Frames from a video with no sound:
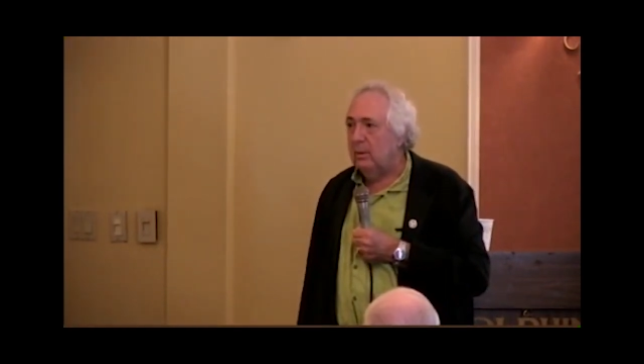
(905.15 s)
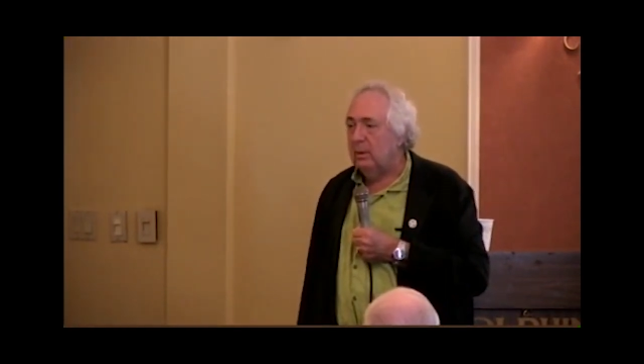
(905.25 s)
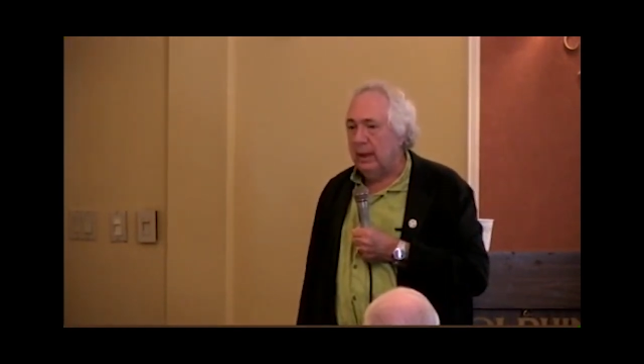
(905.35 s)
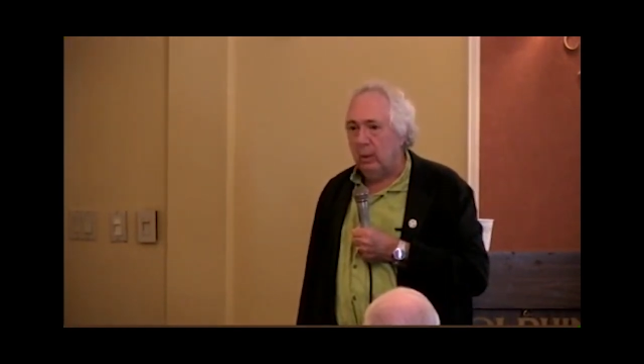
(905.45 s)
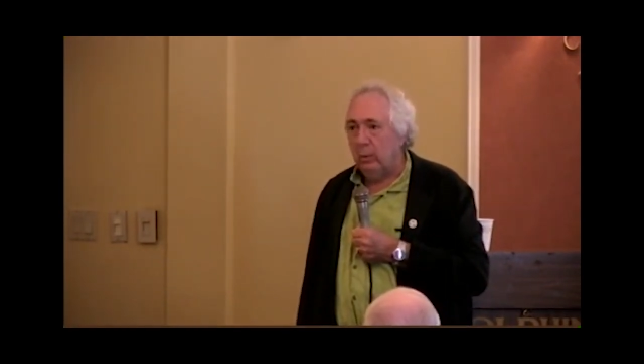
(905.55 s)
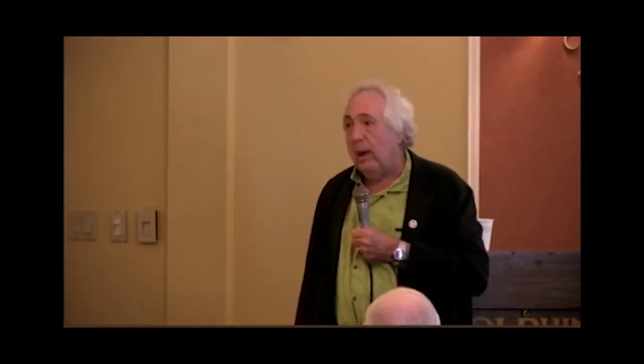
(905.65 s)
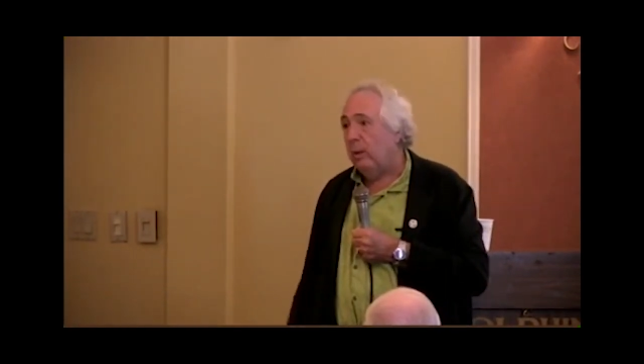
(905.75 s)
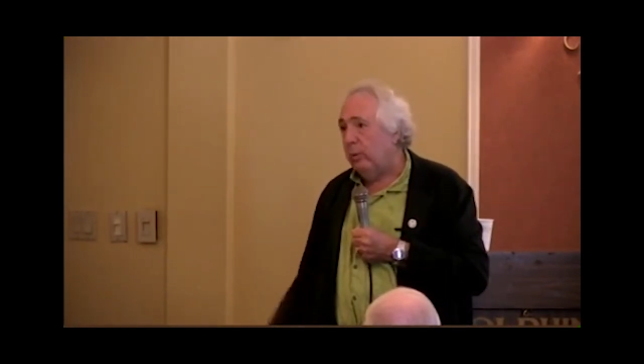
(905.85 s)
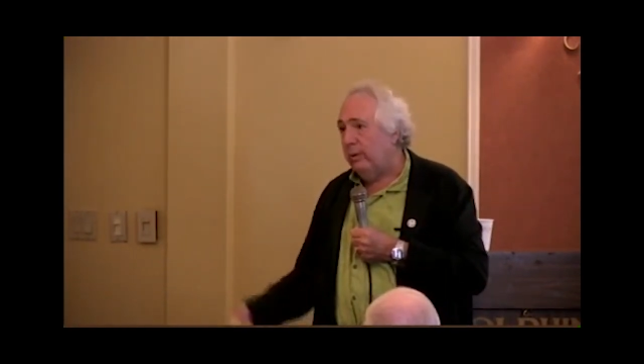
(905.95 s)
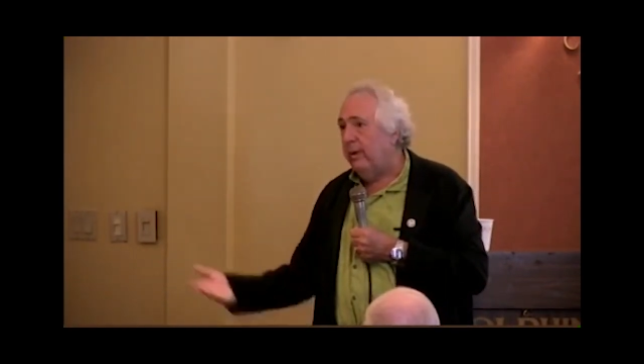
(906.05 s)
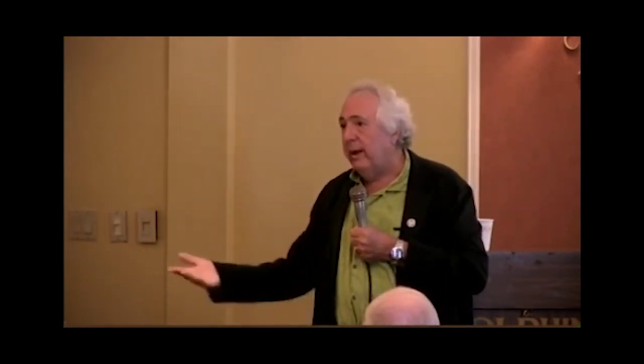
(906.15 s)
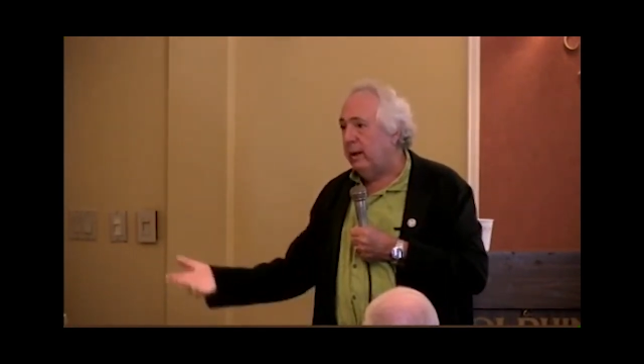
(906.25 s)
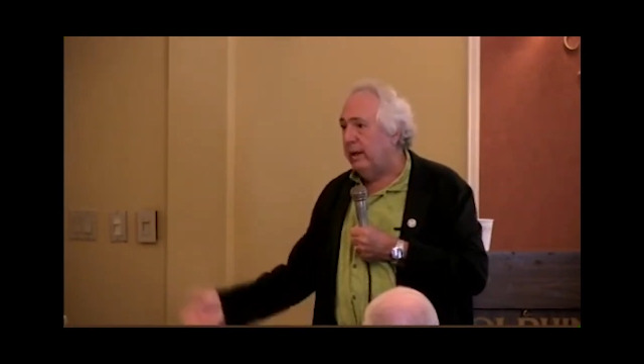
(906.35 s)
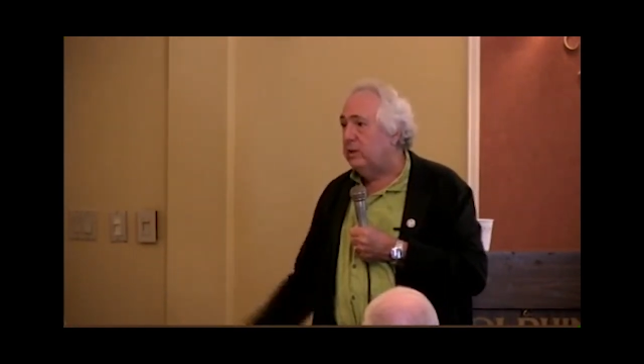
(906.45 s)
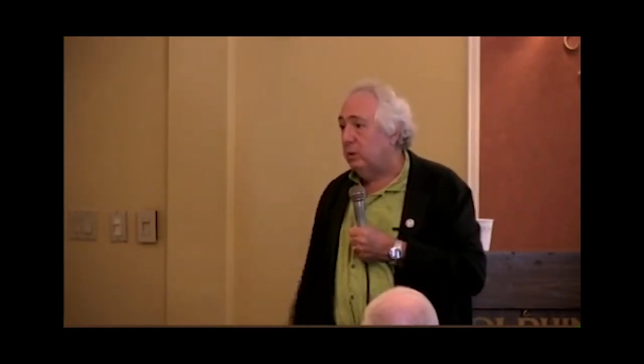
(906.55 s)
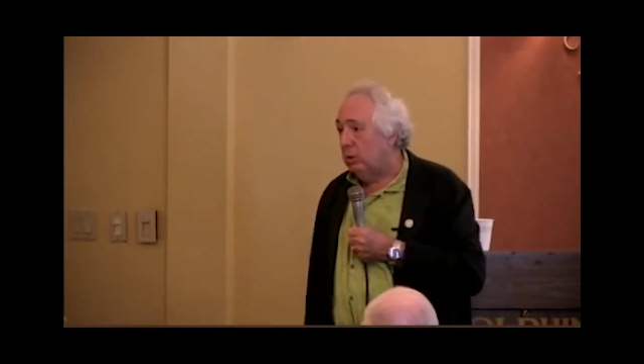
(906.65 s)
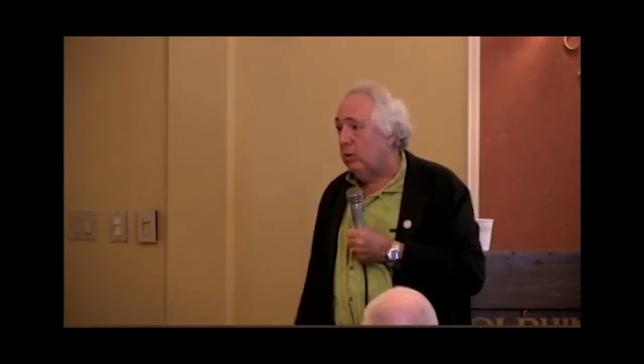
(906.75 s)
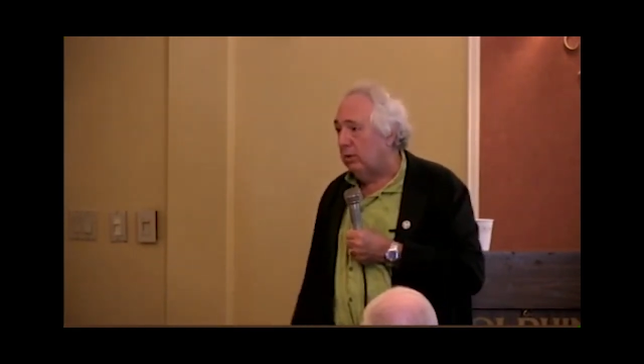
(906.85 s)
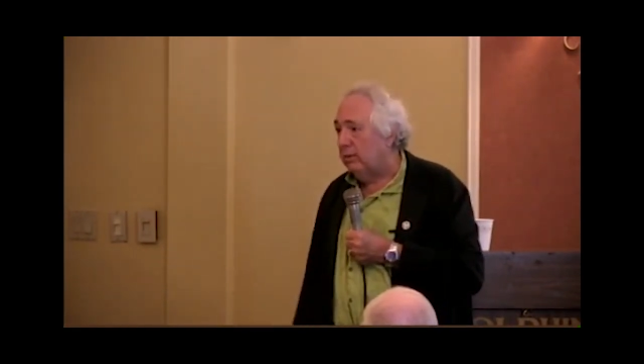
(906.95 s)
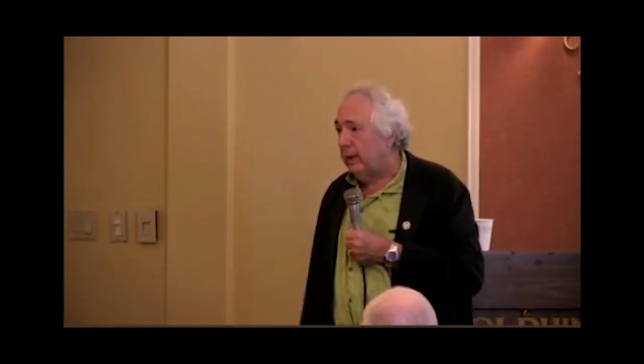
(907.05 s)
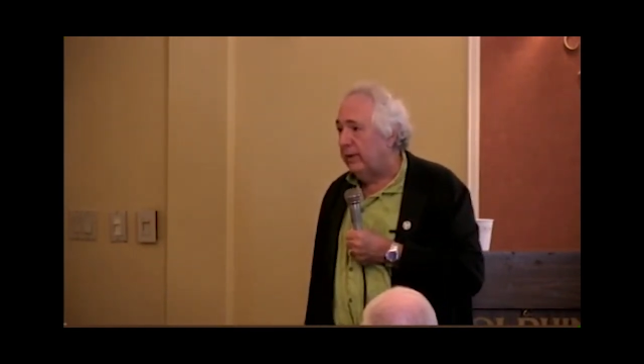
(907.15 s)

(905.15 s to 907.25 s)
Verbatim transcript: Mm-hmm. Yeah, well, revitalized nerve.